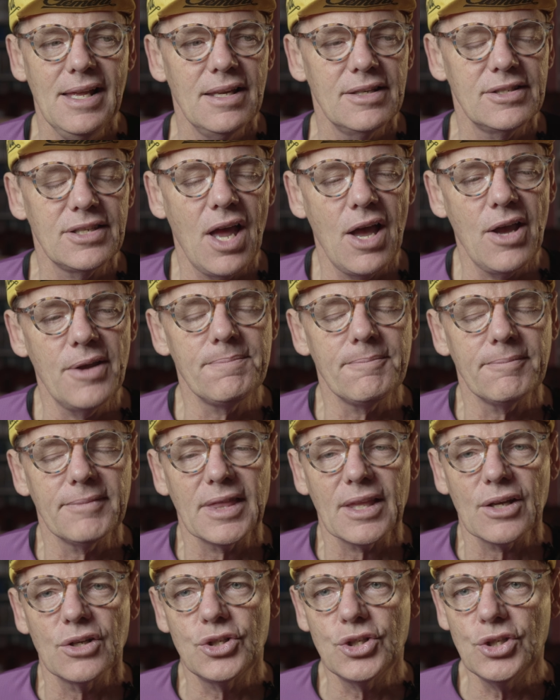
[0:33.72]
So
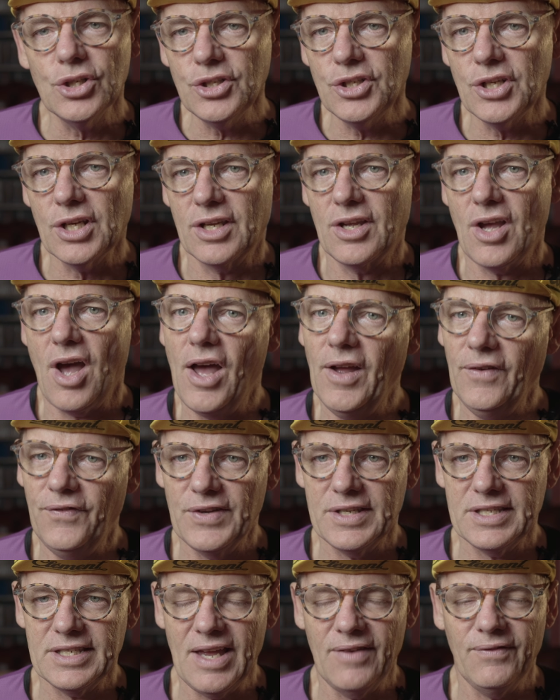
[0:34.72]
should you go for
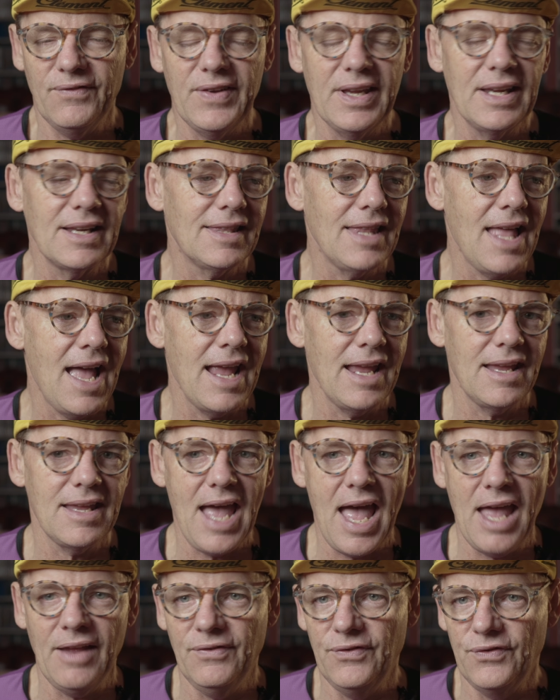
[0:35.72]
something like
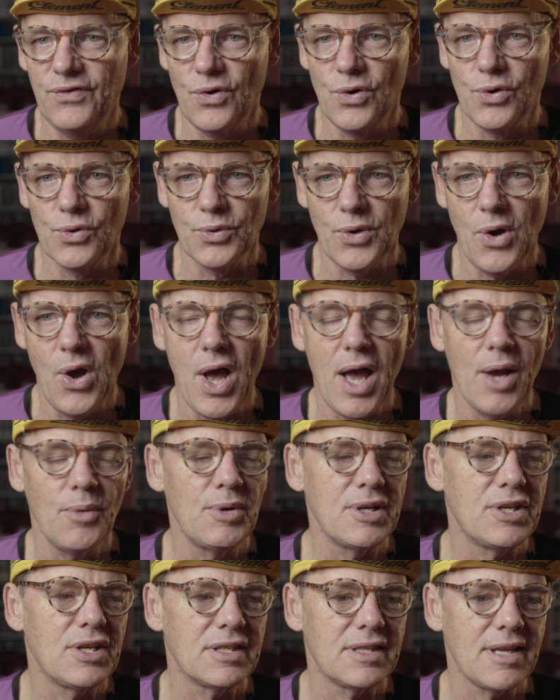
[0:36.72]
a 4-eye,
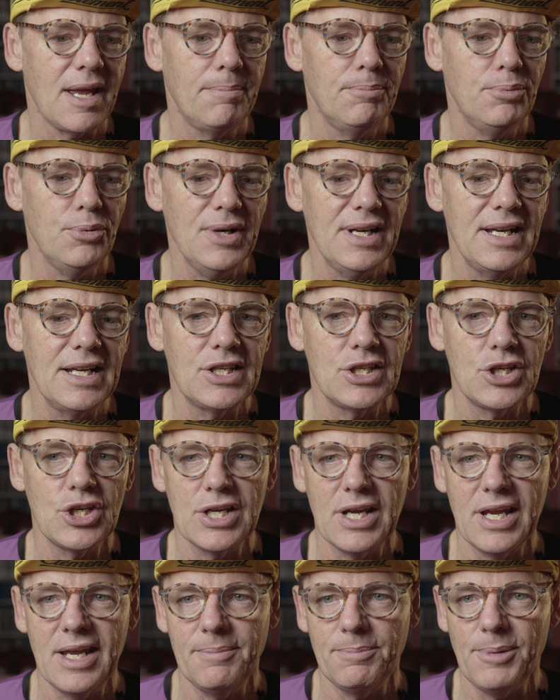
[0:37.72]
which is a pretty
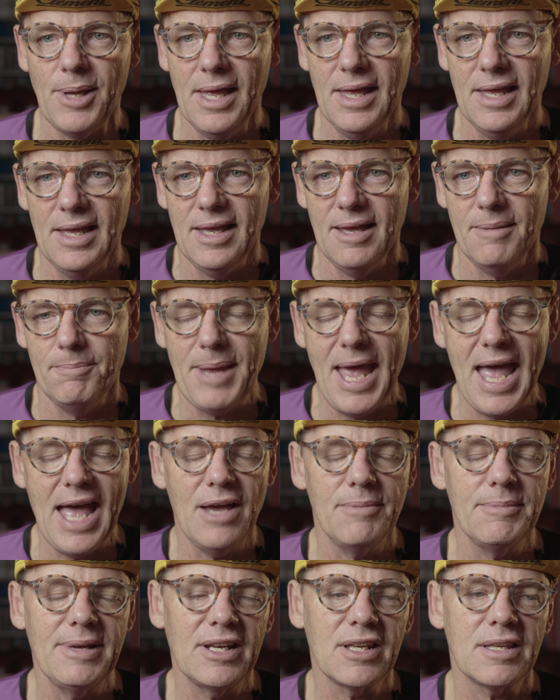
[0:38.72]
cheap
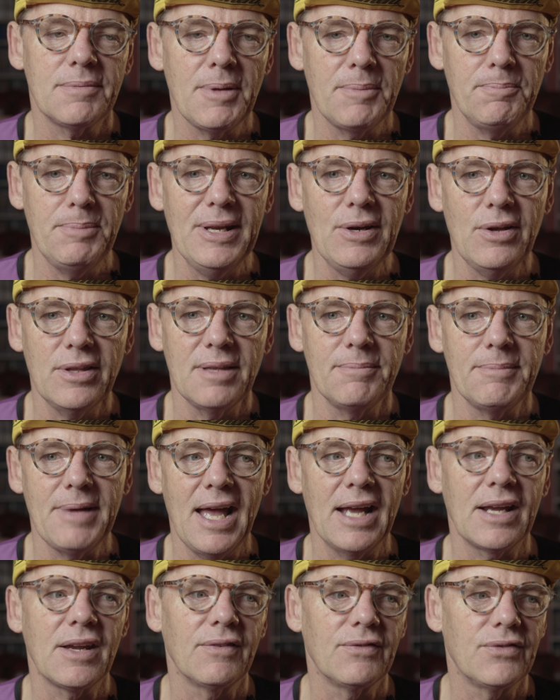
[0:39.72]
power meter? It's been on the
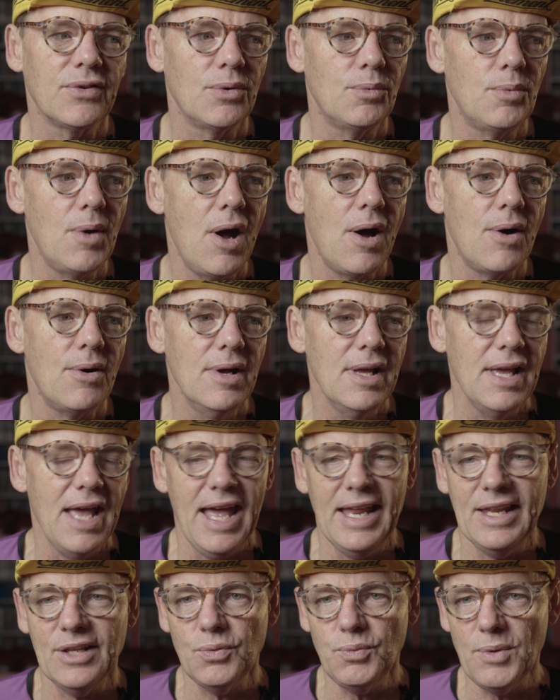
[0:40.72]
market for a while,
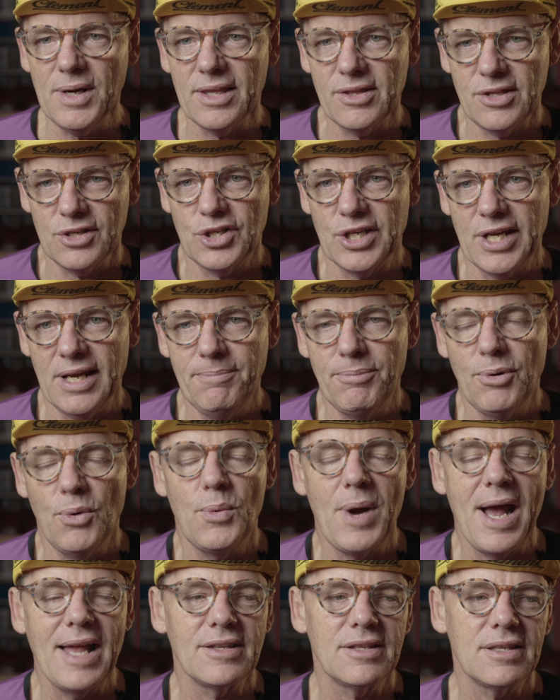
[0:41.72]
and it's one of the cheaper
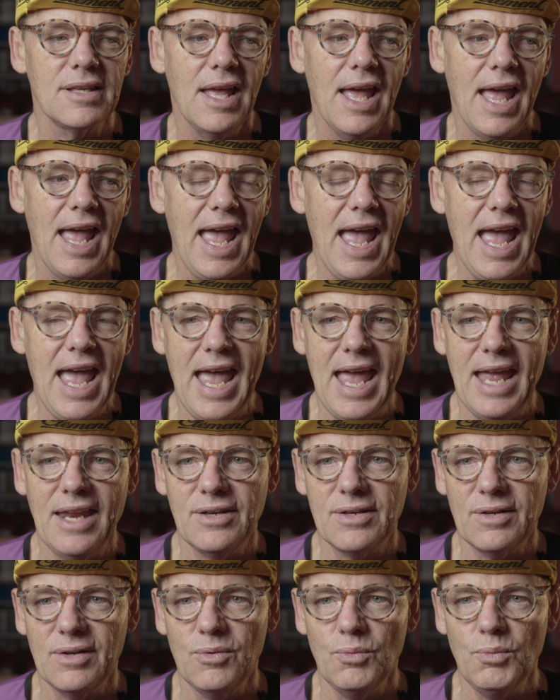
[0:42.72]
ones.
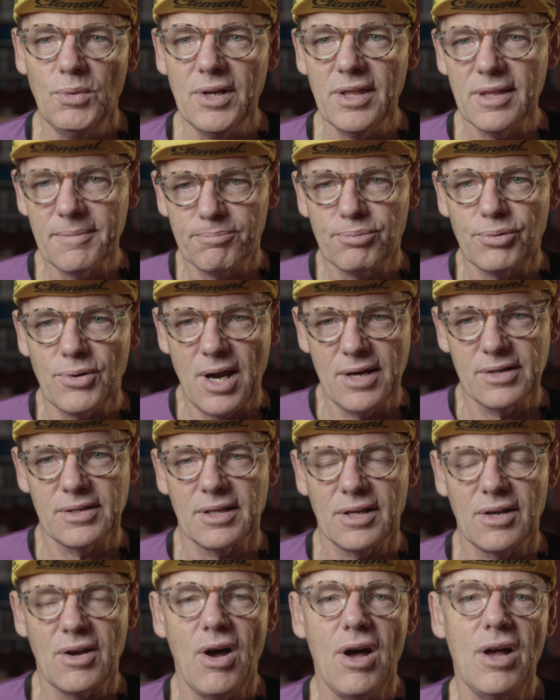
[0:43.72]
And what are the pros
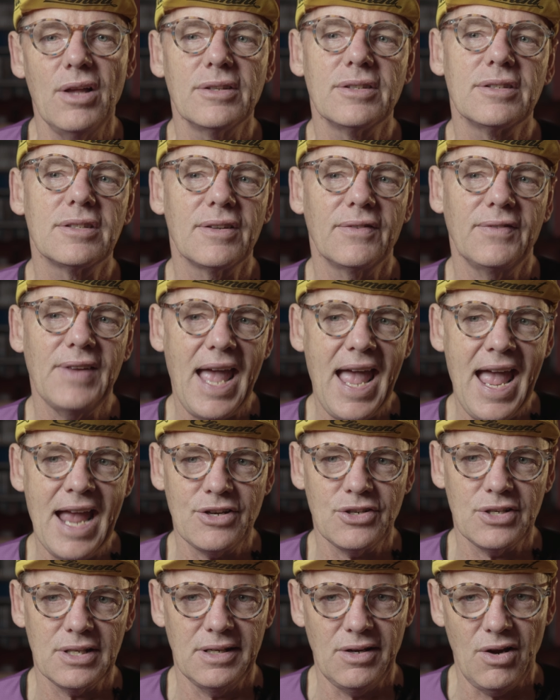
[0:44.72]
and cons of
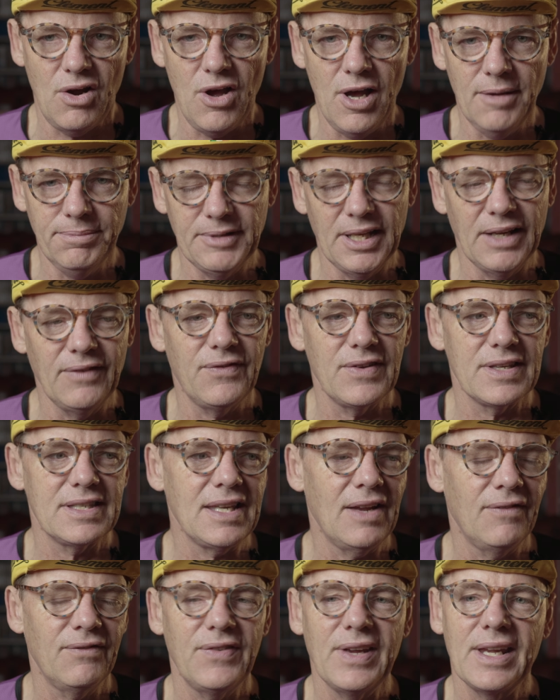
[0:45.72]
actually opting for
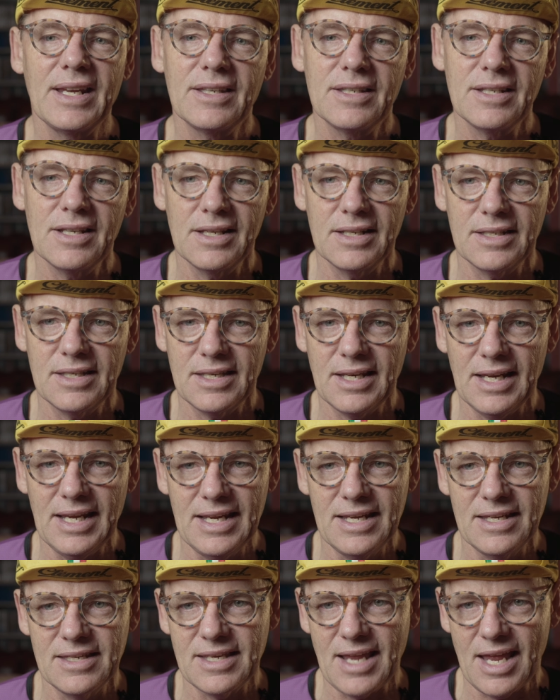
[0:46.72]
something that
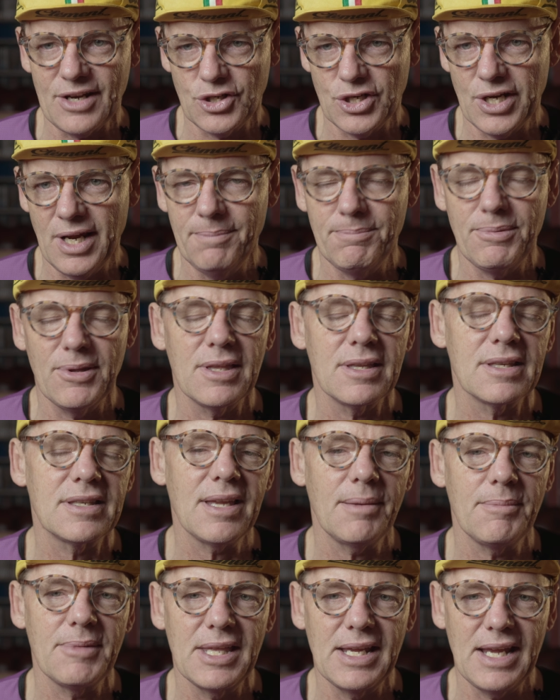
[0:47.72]
is cheaper than
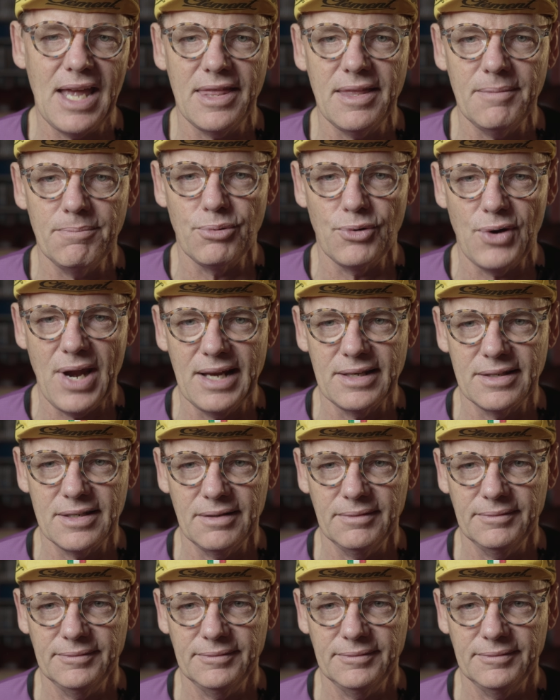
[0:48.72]
some of the other brands?